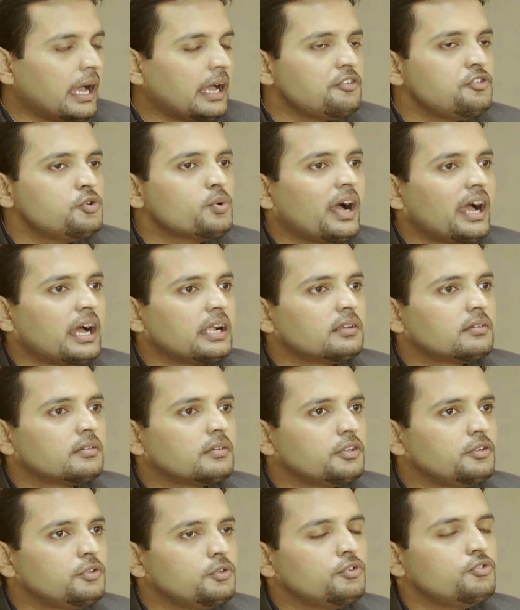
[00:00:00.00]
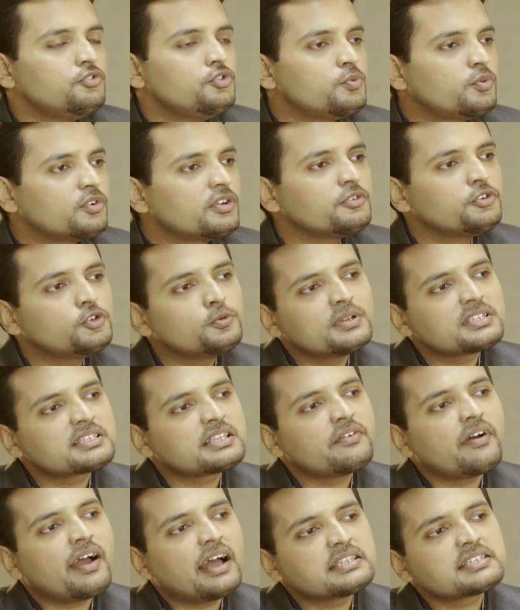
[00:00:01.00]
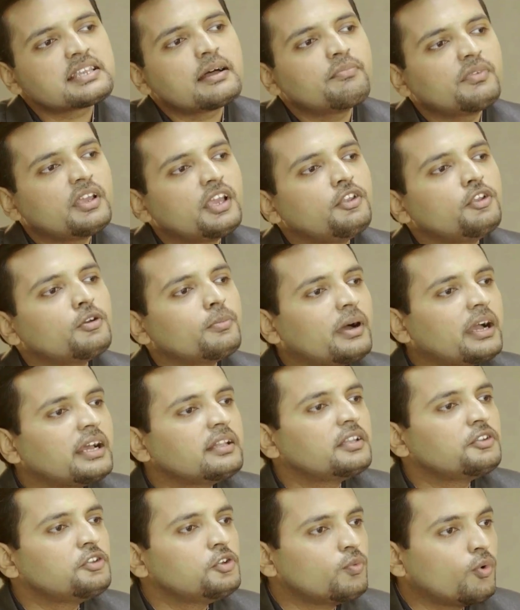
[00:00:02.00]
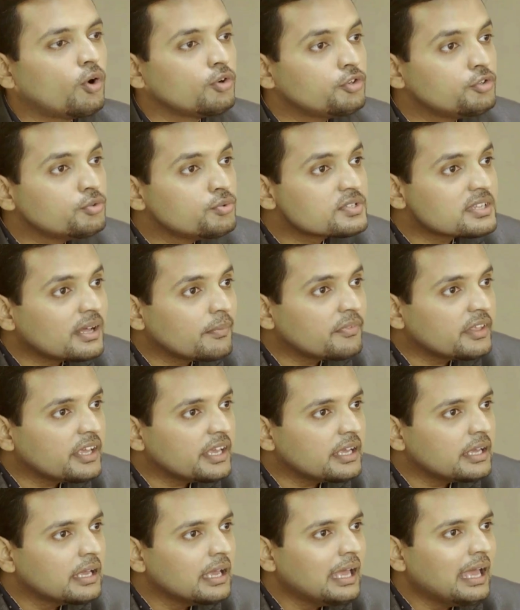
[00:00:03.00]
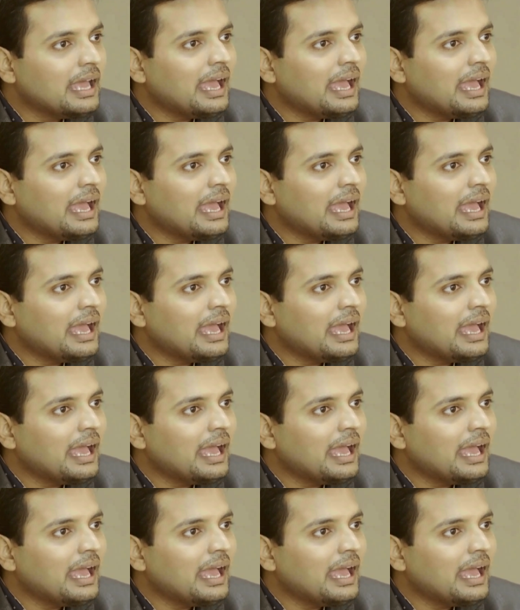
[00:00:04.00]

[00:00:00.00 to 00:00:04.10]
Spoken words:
and you must have had something in your mind that you want to do something.